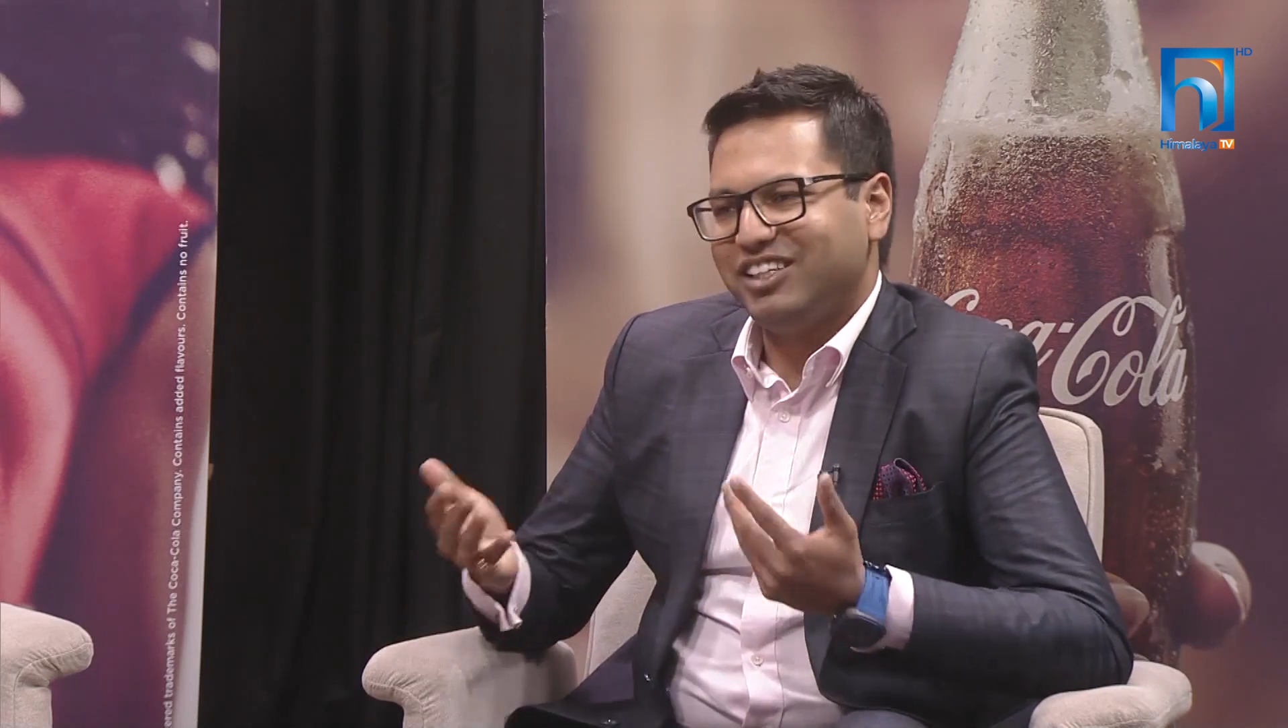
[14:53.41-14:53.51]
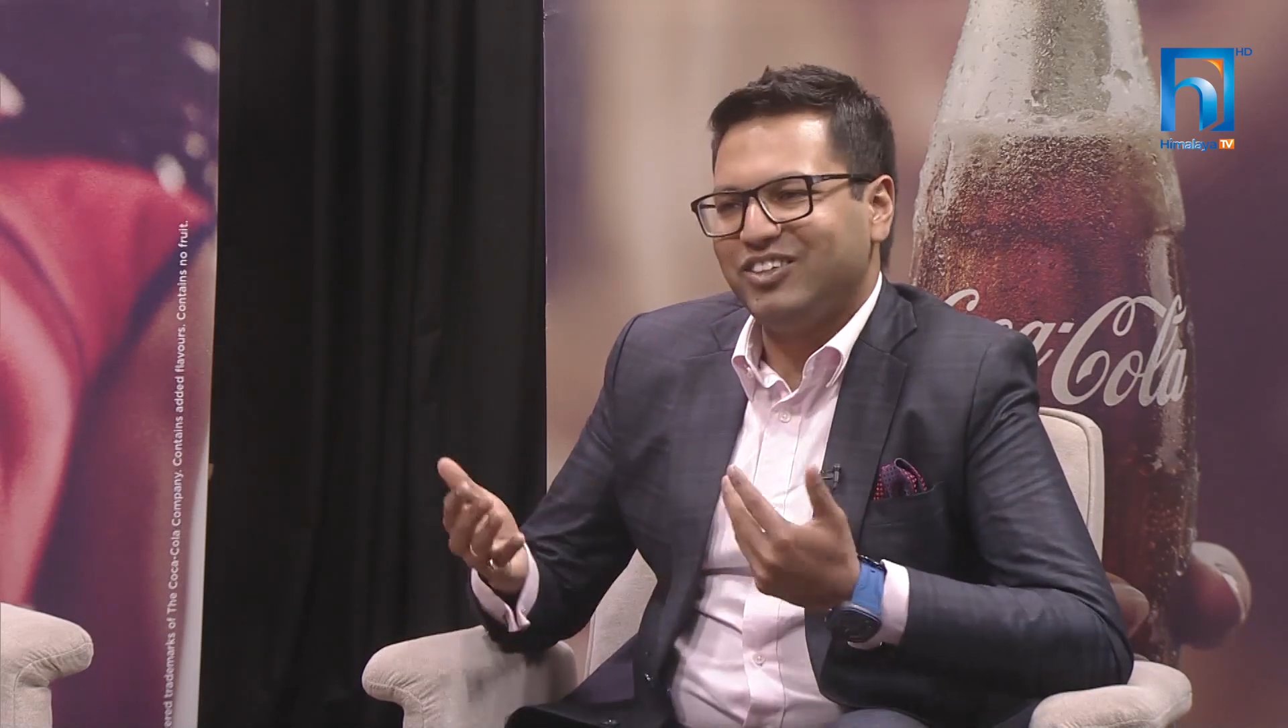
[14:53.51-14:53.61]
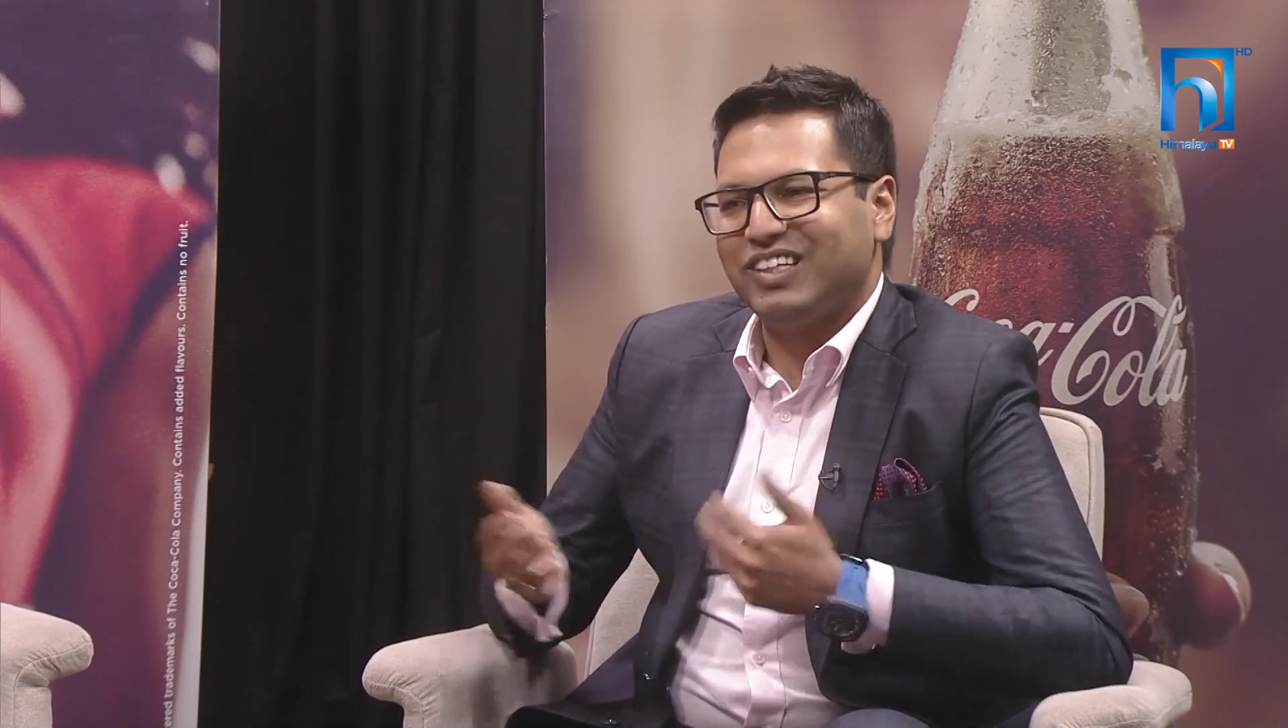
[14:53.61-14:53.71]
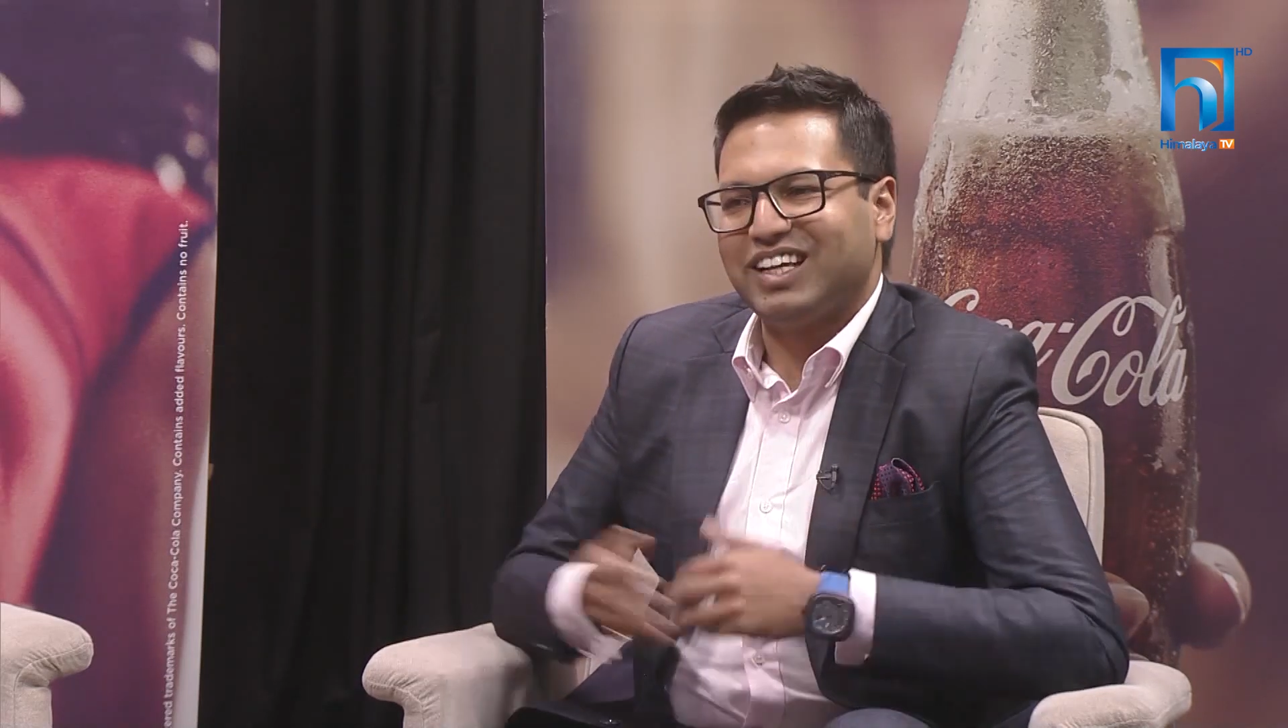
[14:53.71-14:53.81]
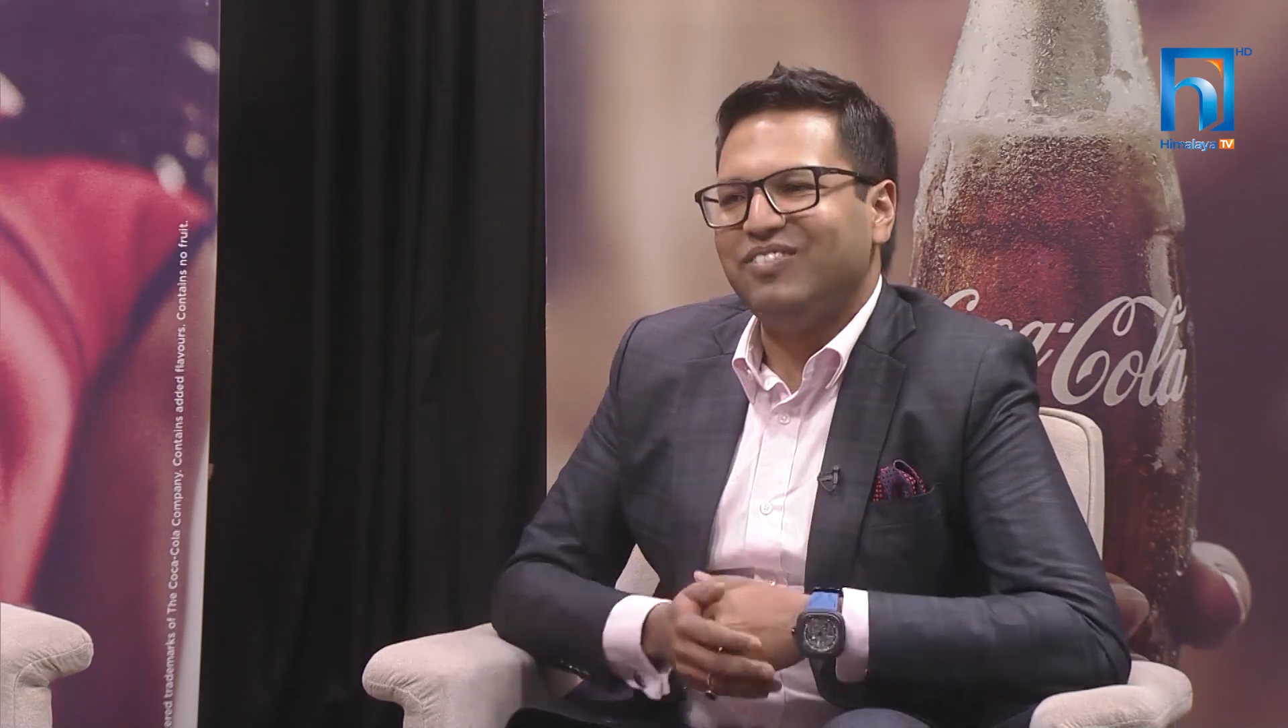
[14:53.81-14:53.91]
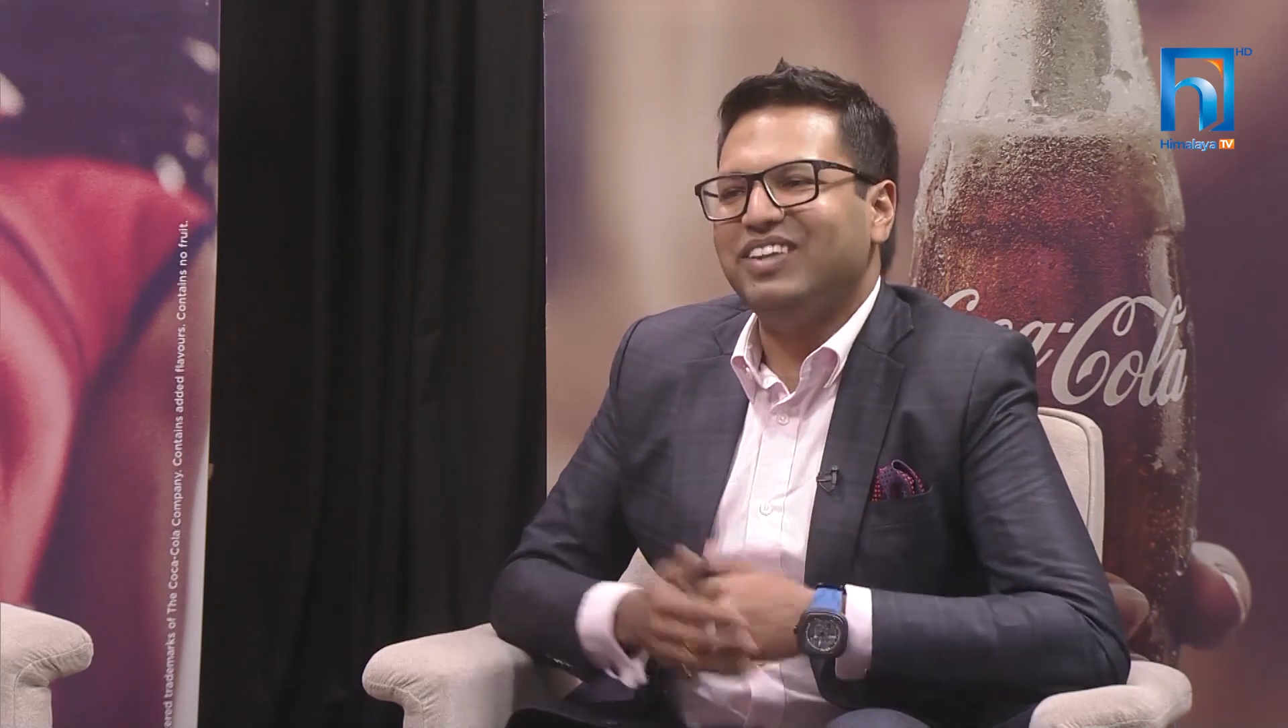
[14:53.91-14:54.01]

they don't come.